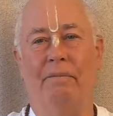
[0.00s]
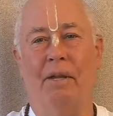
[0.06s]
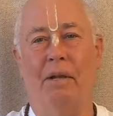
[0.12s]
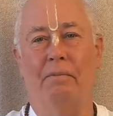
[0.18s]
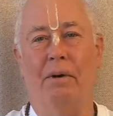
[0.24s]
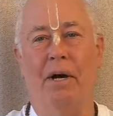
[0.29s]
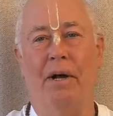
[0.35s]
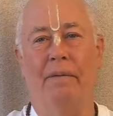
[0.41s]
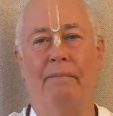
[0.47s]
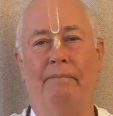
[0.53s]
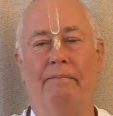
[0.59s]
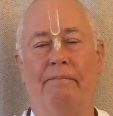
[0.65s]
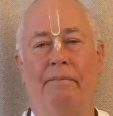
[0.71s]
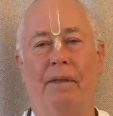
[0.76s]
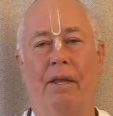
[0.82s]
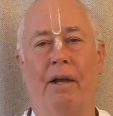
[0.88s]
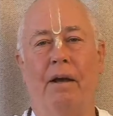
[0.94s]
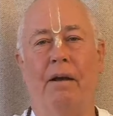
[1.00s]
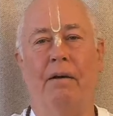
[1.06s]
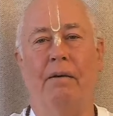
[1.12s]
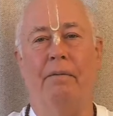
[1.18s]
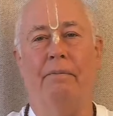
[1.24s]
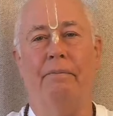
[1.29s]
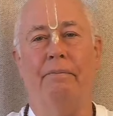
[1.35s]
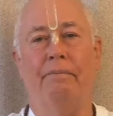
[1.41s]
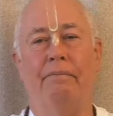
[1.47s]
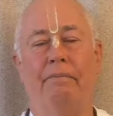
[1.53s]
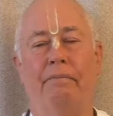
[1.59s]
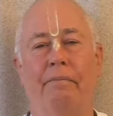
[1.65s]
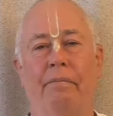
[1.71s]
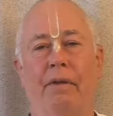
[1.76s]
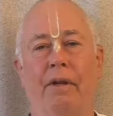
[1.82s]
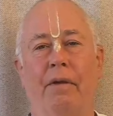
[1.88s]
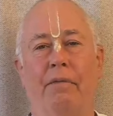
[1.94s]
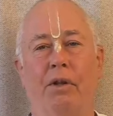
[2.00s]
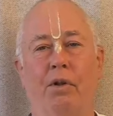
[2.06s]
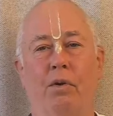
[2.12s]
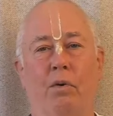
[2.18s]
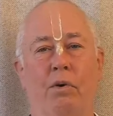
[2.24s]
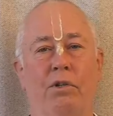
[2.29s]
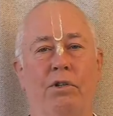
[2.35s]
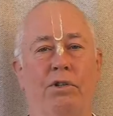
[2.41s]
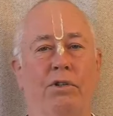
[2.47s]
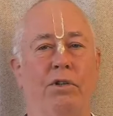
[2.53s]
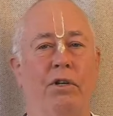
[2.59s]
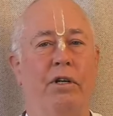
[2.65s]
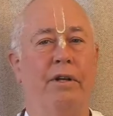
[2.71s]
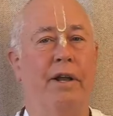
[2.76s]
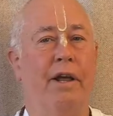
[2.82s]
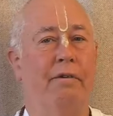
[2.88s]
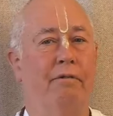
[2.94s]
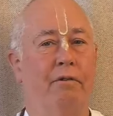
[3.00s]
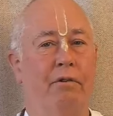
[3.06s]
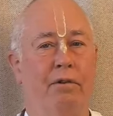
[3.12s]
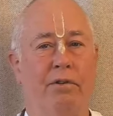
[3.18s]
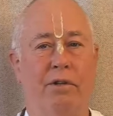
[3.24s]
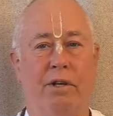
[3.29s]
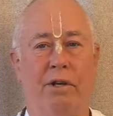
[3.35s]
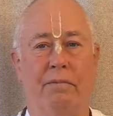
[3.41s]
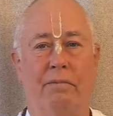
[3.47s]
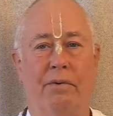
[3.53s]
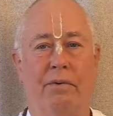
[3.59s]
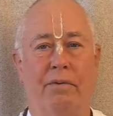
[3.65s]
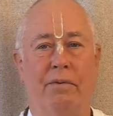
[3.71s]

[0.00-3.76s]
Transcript: But uh, the Lord's never asleep.